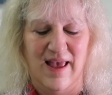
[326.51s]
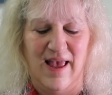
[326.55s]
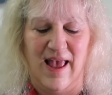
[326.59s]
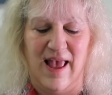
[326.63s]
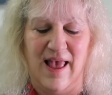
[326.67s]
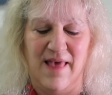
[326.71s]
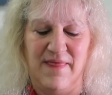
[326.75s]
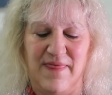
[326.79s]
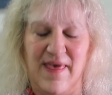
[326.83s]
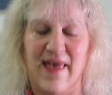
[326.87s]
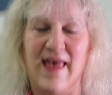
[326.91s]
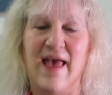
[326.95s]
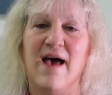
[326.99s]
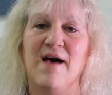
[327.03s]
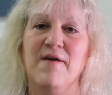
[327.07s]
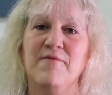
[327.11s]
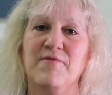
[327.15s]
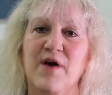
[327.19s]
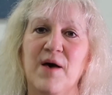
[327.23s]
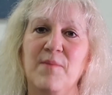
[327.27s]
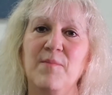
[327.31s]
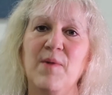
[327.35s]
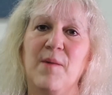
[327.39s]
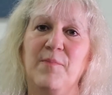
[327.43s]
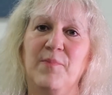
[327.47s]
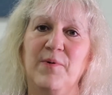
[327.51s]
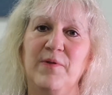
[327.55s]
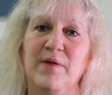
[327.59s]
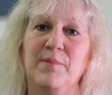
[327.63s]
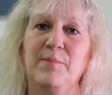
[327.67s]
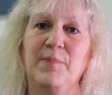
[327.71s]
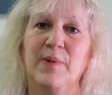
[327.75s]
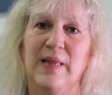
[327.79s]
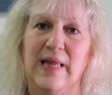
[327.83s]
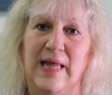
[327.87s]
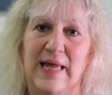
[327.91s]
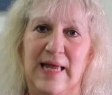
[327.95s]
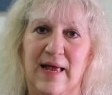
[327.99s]
And they have come up with a
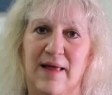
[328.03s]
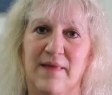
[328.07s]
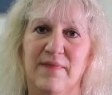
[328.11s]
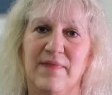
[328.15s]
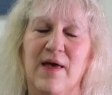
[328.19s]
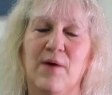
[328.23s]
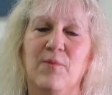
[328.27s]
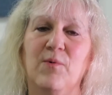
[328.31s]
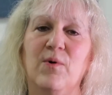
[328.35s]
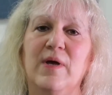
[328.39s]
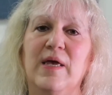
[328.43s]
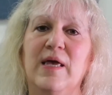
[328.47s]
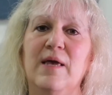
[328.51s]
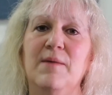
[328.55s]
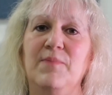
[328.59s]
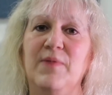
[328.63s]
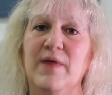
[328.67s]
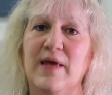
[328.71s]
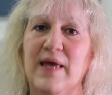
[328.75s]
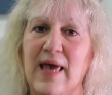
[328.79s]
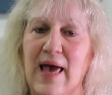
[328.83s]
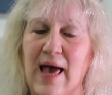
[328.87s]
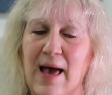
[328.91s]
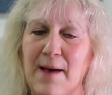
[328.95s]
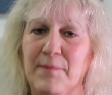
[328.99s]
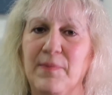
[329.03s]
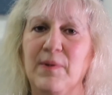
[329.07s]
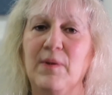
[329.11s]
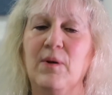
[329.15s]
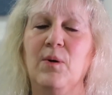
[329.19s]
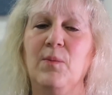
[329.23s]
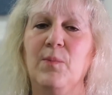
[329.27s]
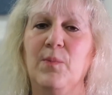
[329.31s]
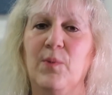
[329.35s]
plan that will keep the capital